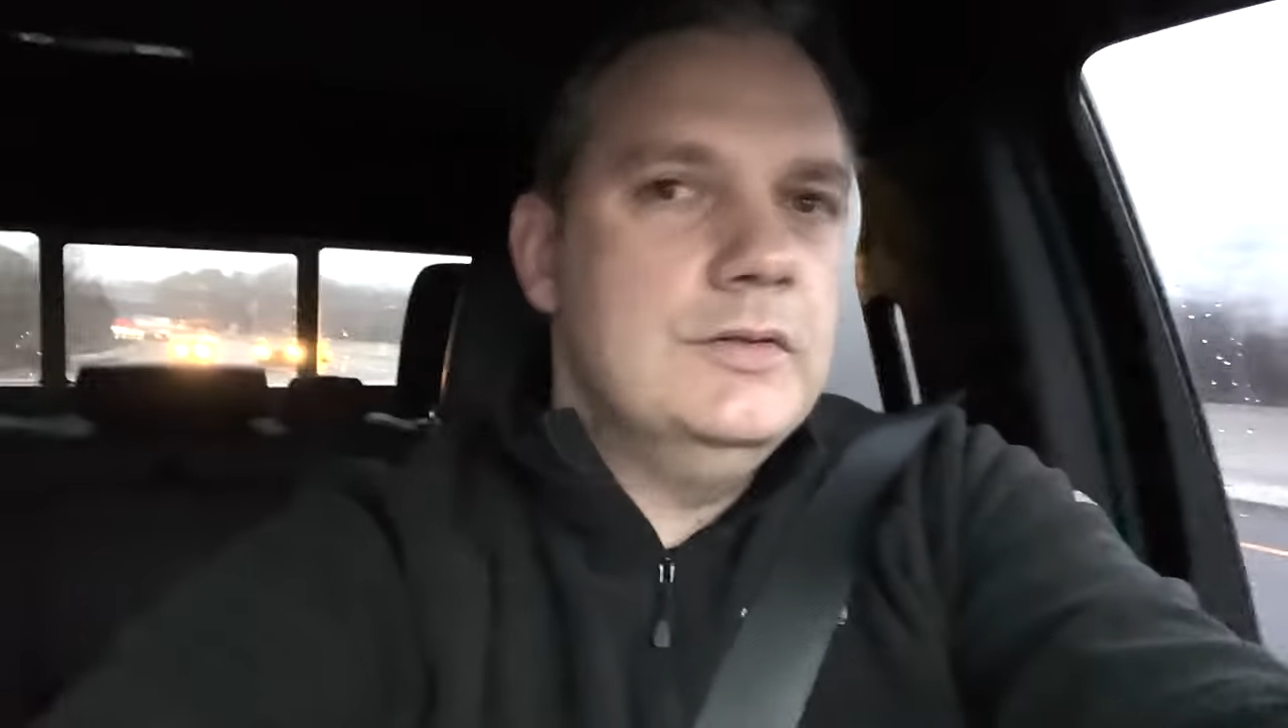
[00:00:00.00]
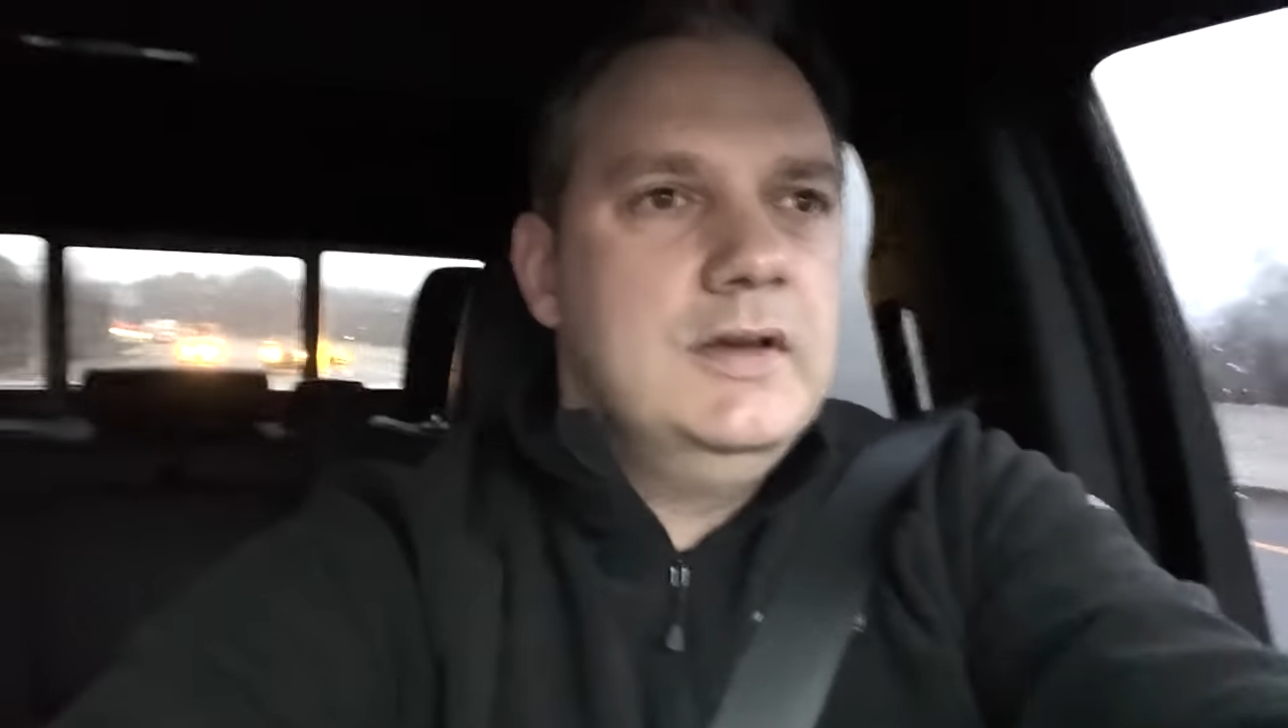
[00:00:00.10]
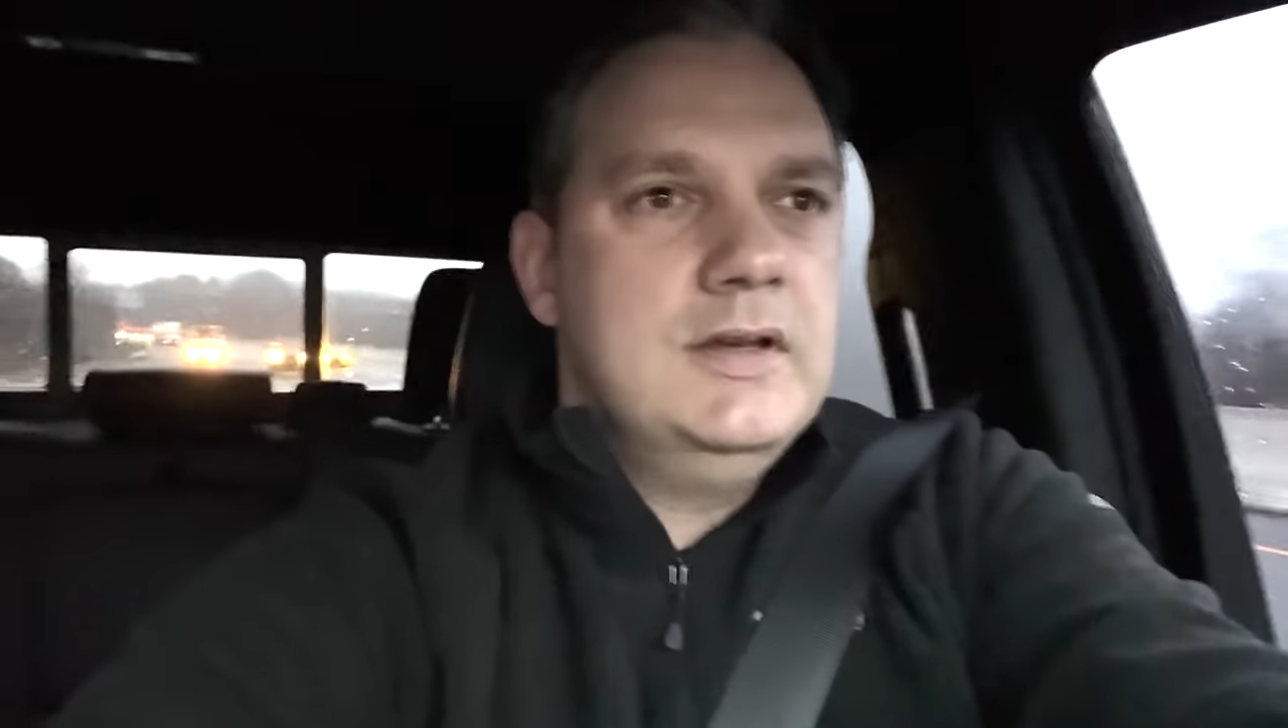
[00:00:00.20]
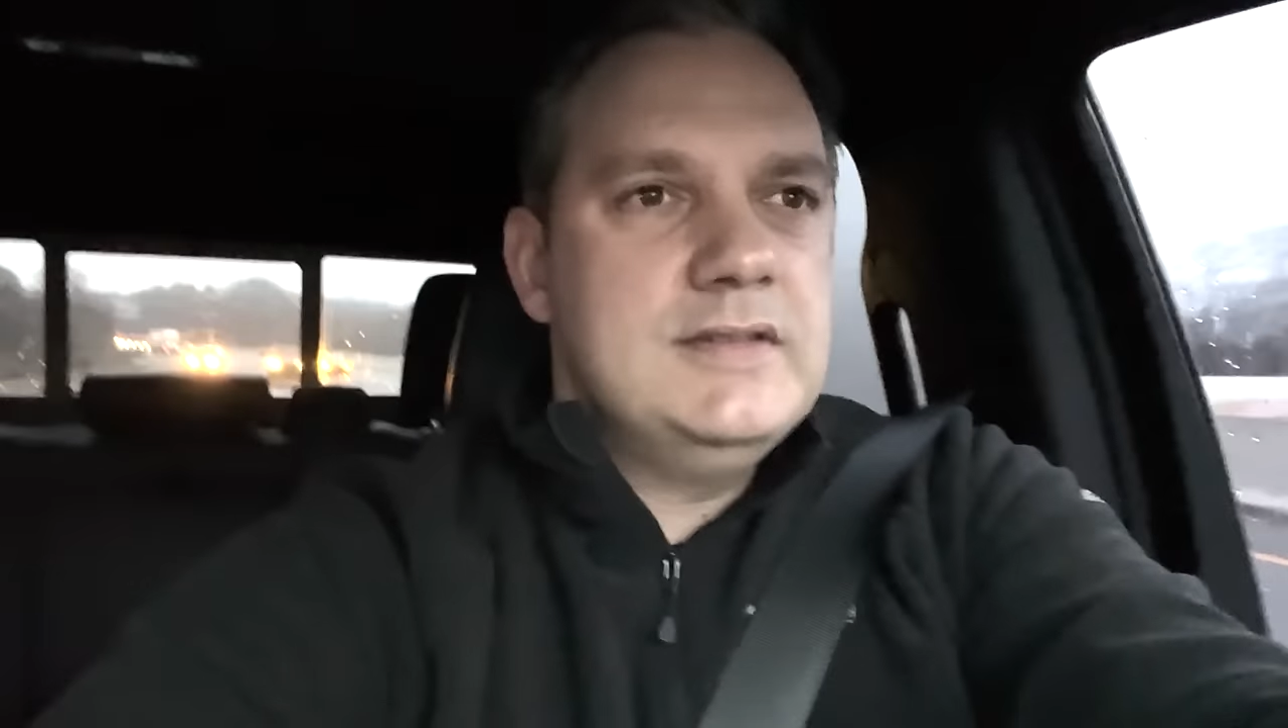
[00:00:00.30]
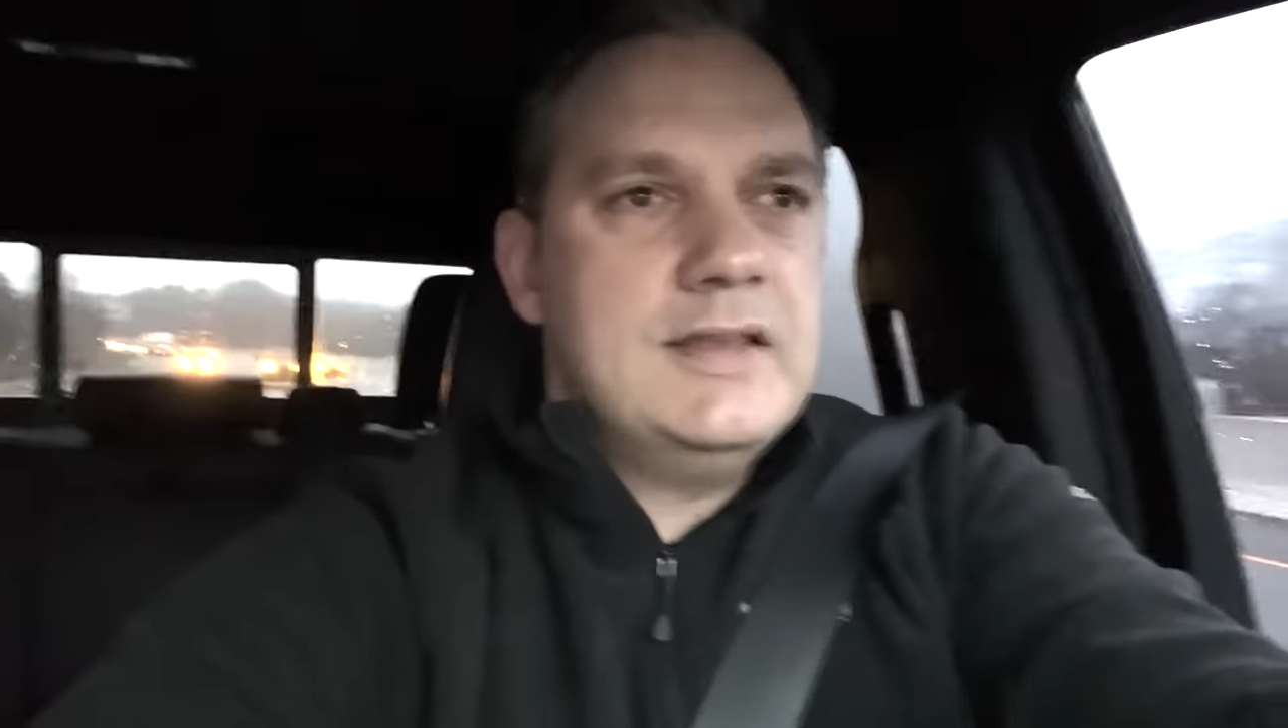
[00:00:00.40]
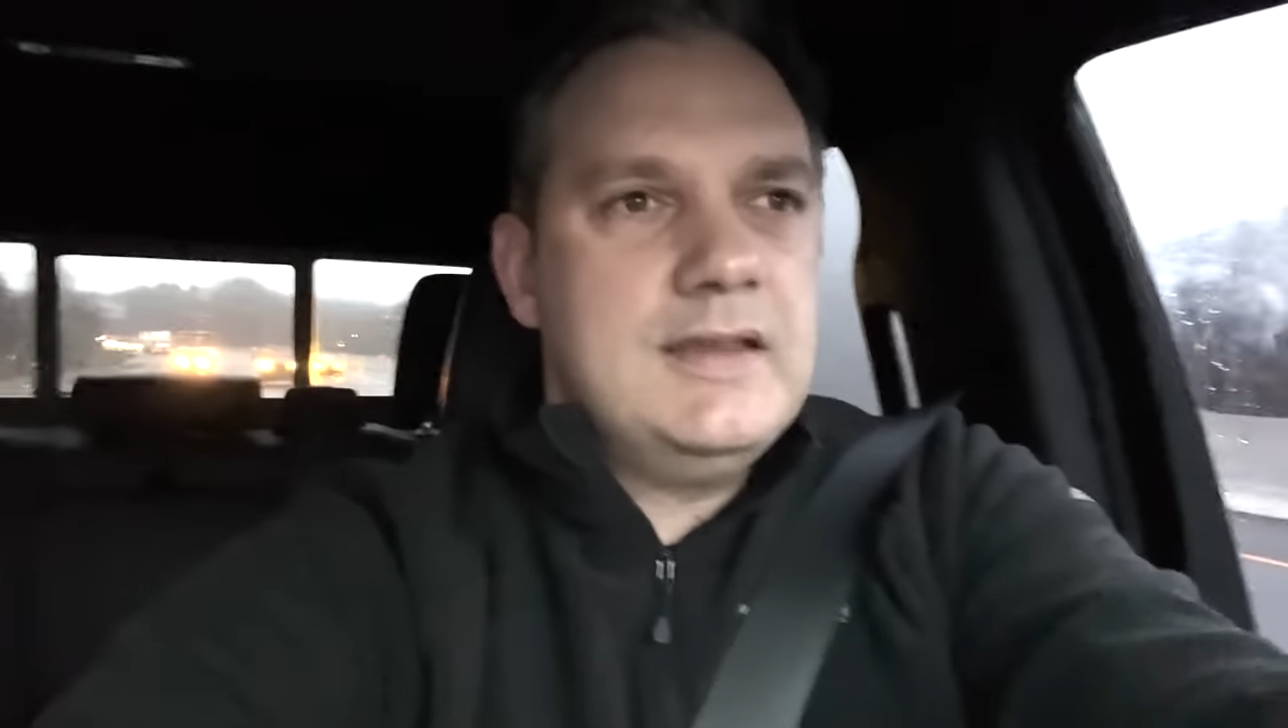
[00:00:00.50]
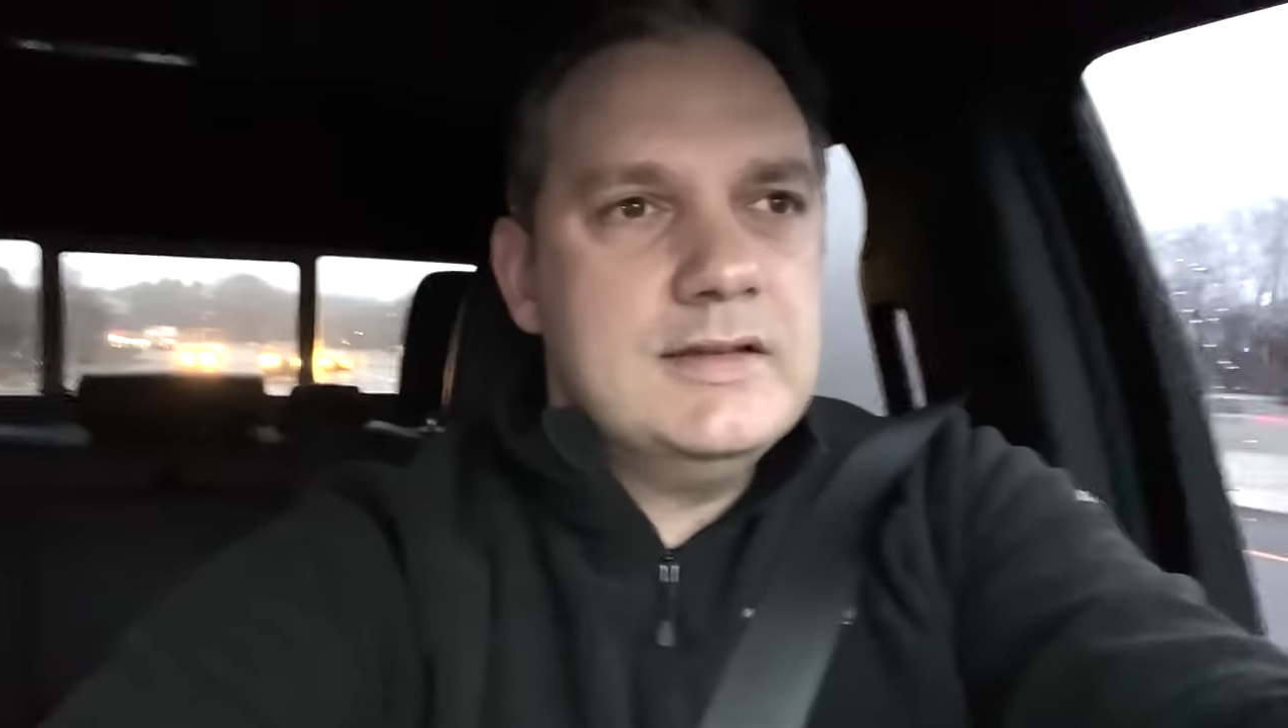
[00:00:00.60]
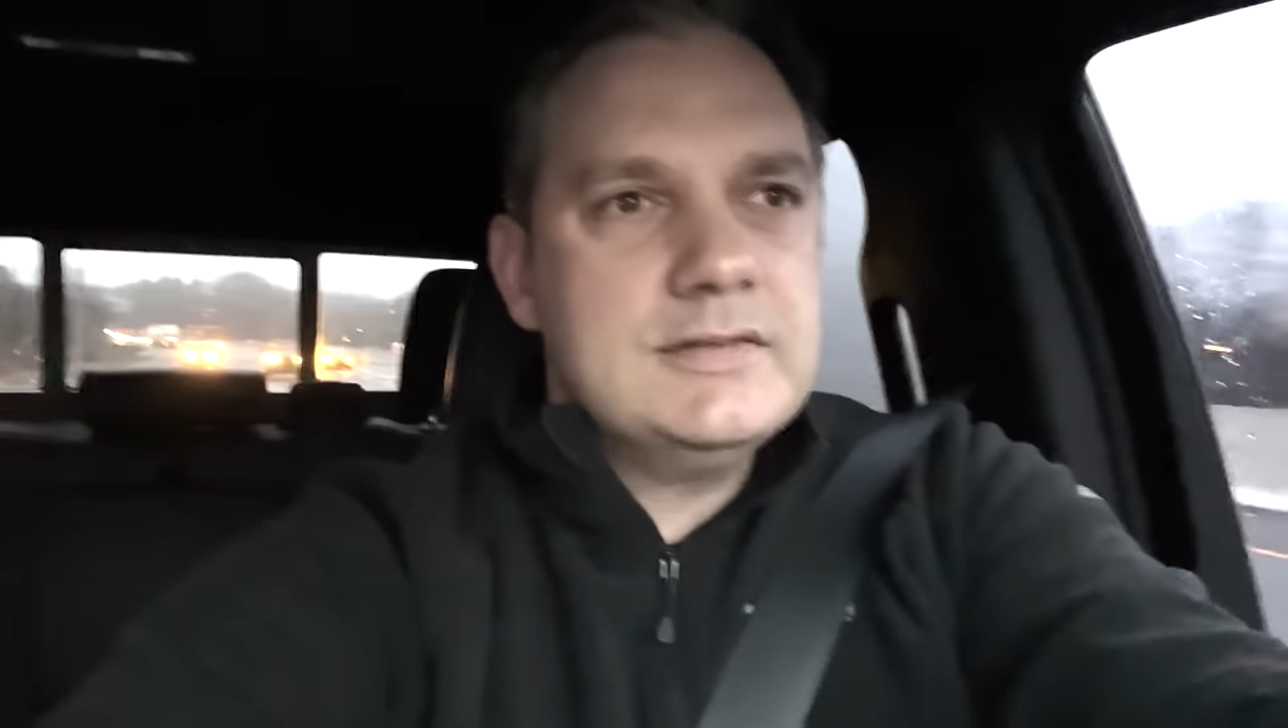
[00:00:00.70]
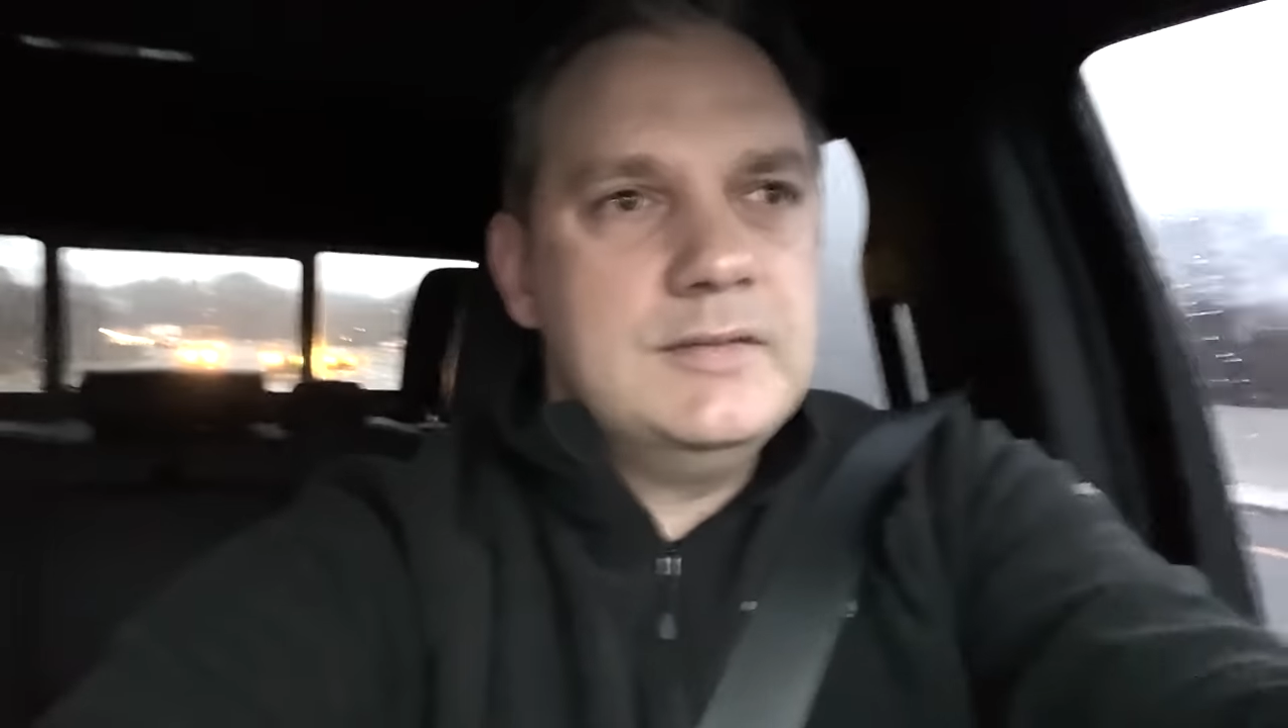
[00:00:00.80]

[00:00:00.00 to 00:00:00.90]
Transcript: because I think it's going